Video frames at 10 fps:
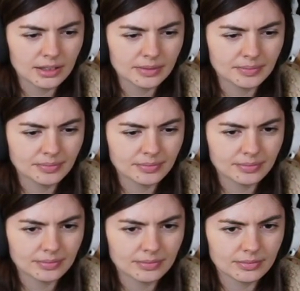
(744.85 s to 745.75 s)
When the
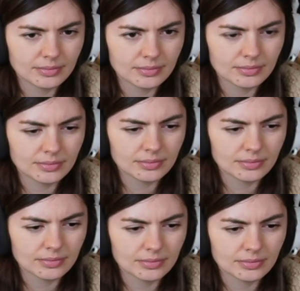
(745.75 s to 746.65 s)
gods imprison
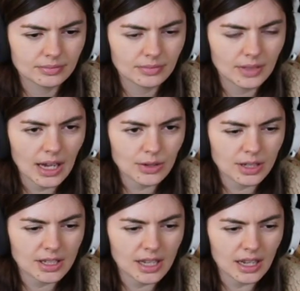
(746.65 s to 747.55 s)
me. Yeah, I was
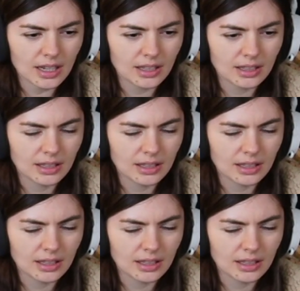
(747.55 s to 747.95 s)
gonna say.